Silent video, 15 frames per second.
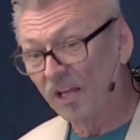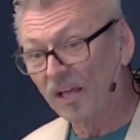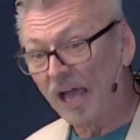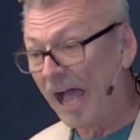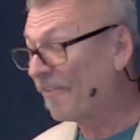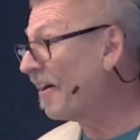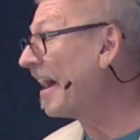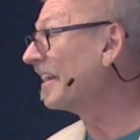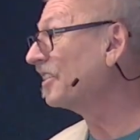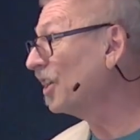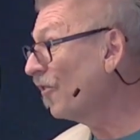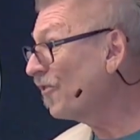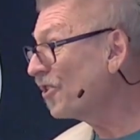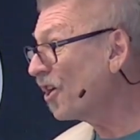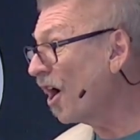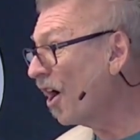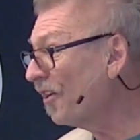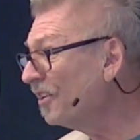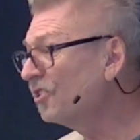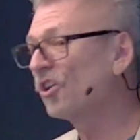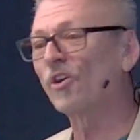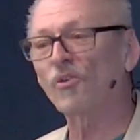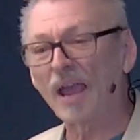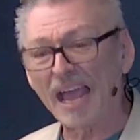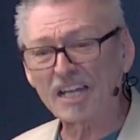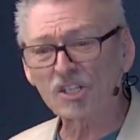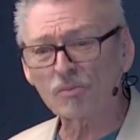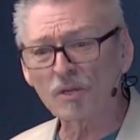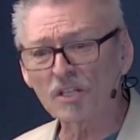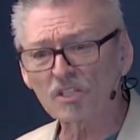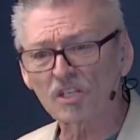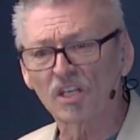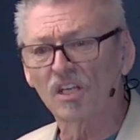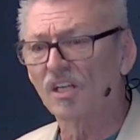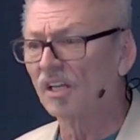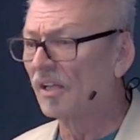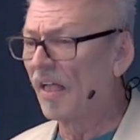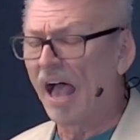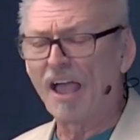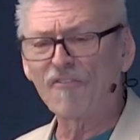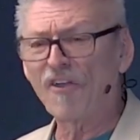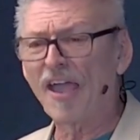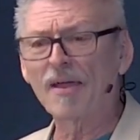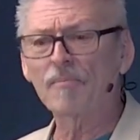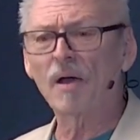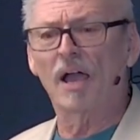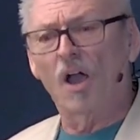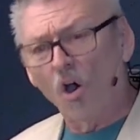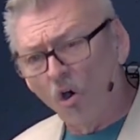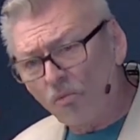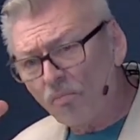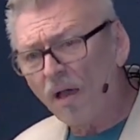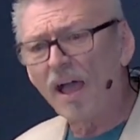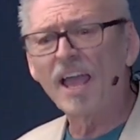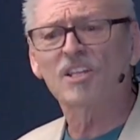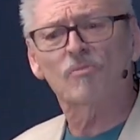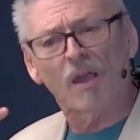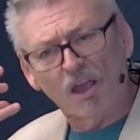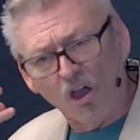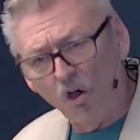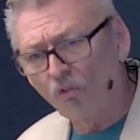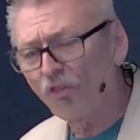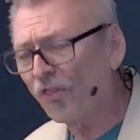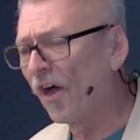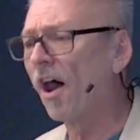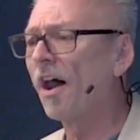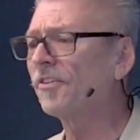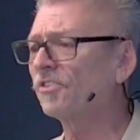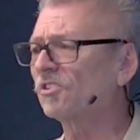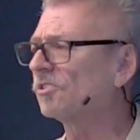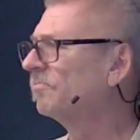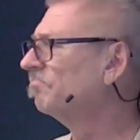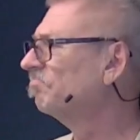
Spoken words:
I've had difficulties, harassments. I've had my own minds, my own thoughts.